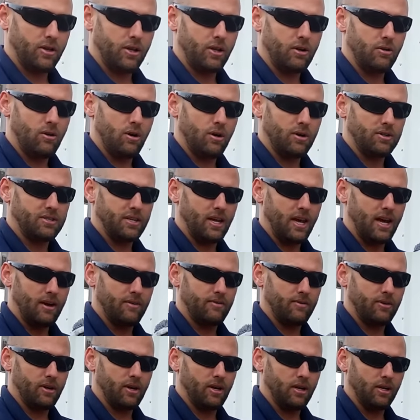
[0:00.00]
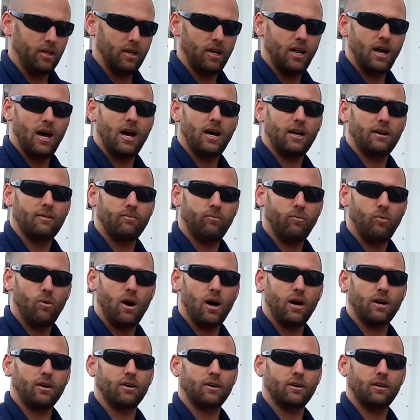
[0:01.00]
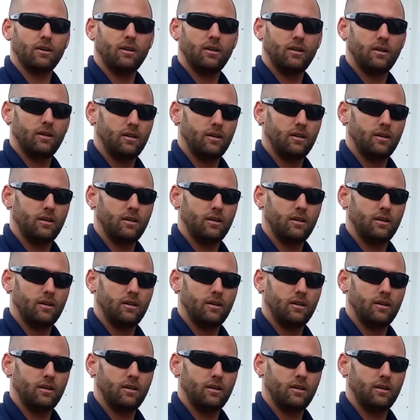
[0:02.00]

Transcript: that you always have a lot of water